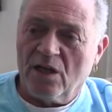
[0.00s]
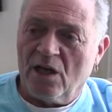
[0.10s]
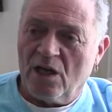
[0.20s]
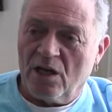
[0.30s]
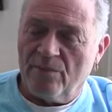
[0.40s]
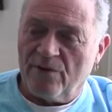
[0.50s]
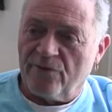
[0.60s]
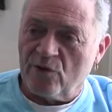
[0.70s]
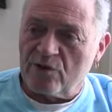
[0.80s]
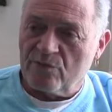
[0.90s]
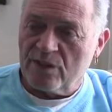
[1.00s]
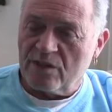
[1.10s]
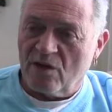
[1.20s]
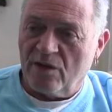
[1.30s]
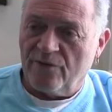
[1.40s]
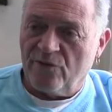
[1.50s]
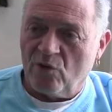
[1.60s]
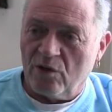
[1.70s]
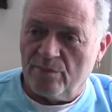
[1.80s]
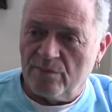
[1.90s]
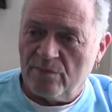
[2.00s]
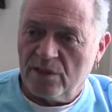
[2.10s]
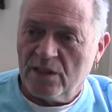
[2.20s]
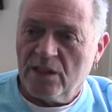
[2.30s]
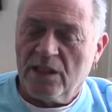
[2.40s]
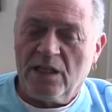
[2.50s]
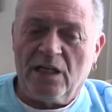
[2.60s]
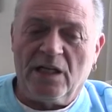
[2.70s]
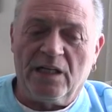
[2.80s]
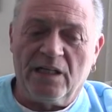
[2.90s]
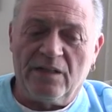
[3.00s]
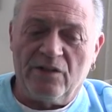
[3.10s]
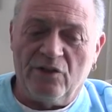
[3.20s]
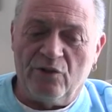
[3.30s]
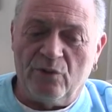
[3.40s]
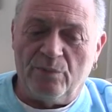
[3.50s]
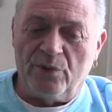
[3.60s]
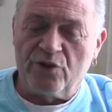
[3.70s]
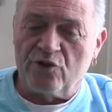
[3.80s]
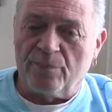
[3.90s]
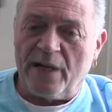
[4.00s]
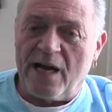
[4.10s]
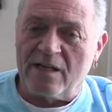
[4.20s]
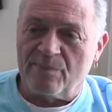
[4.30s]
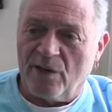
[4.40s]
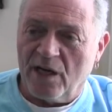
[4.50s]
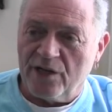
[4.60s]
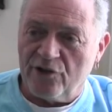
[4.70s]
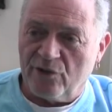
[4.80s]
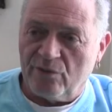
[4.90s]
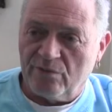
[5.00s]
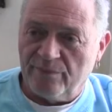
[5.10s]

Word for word: Um, their first one's called the Forum, and it you put your past behind you.